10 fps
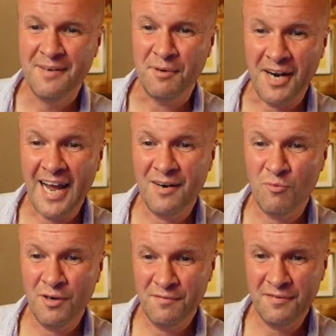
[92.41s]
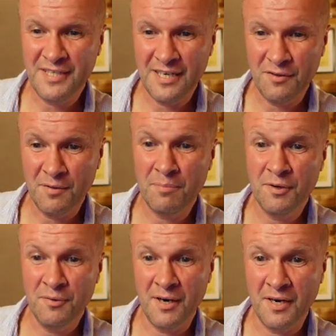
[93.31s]
But I had one video that
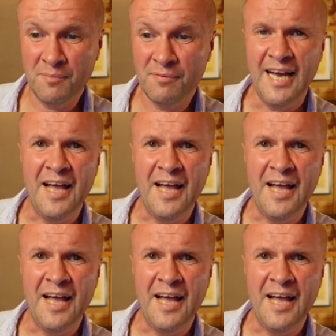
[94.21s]
blew up,